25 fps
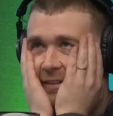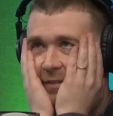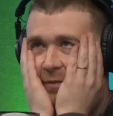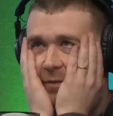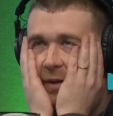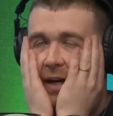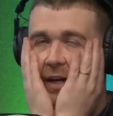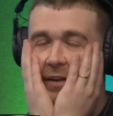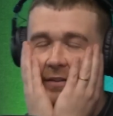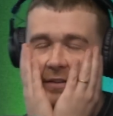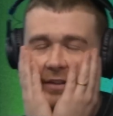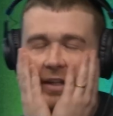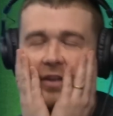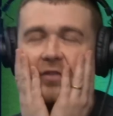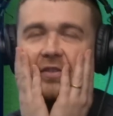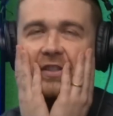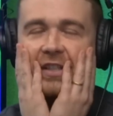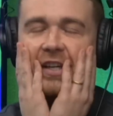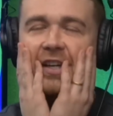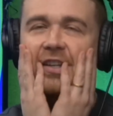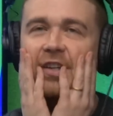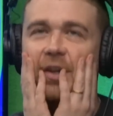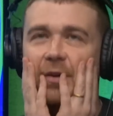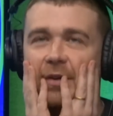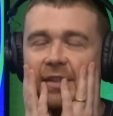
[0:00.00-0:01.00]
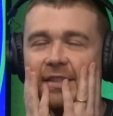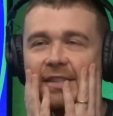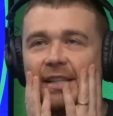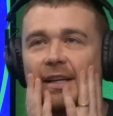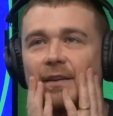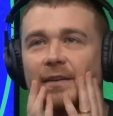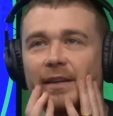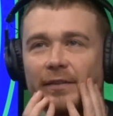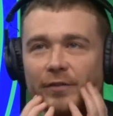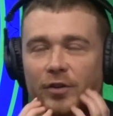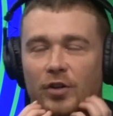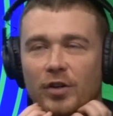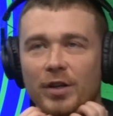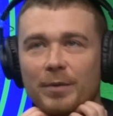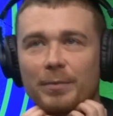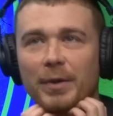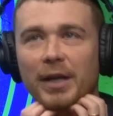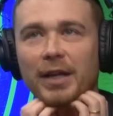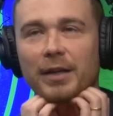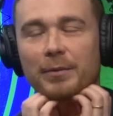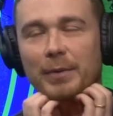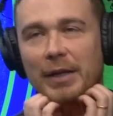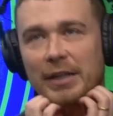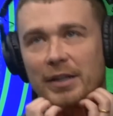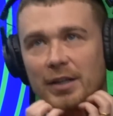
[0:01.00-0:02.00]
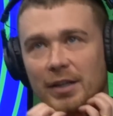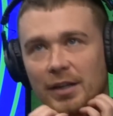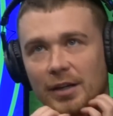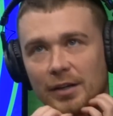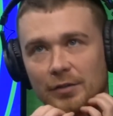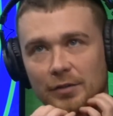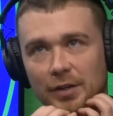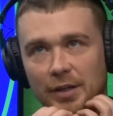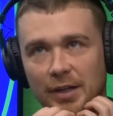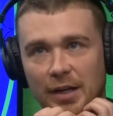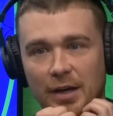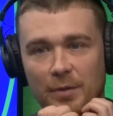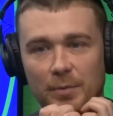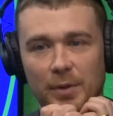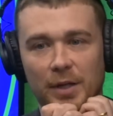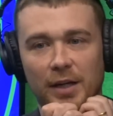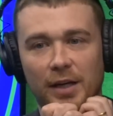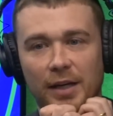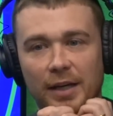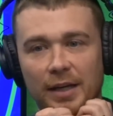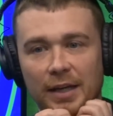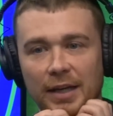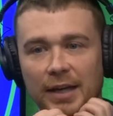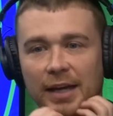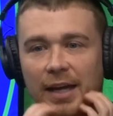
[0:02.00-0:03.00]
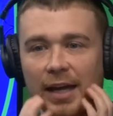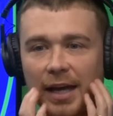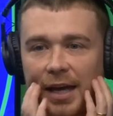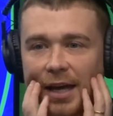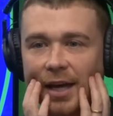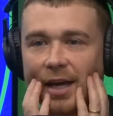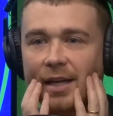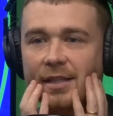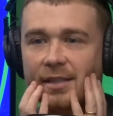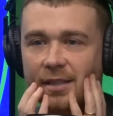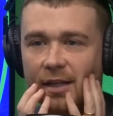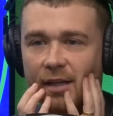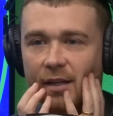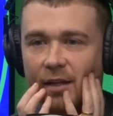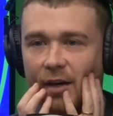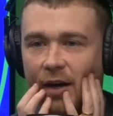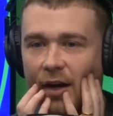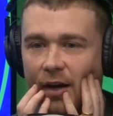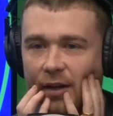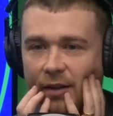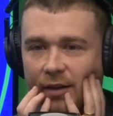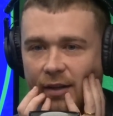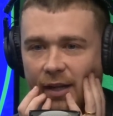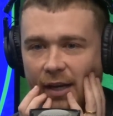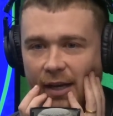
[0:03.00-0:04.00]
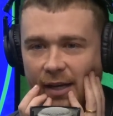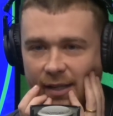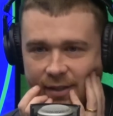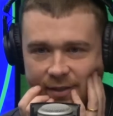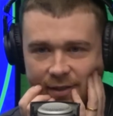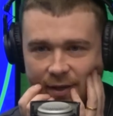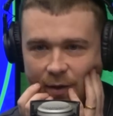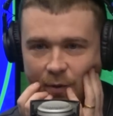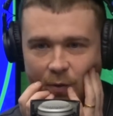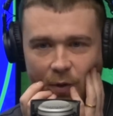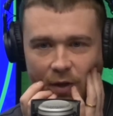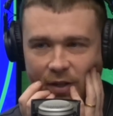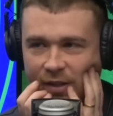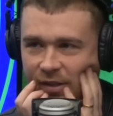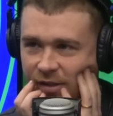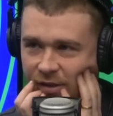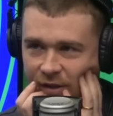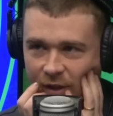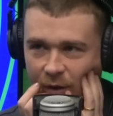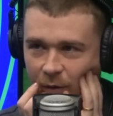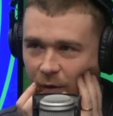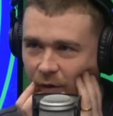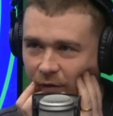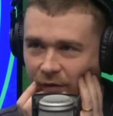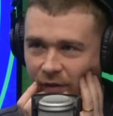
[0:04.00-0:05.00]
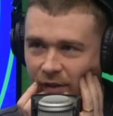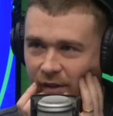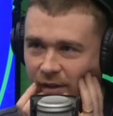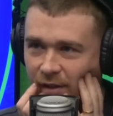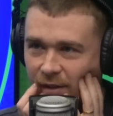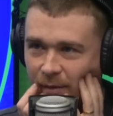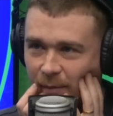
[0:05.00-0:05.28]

well, obviously, I understand they haven't got any money, Man United, right now, but the Eze one is so obvious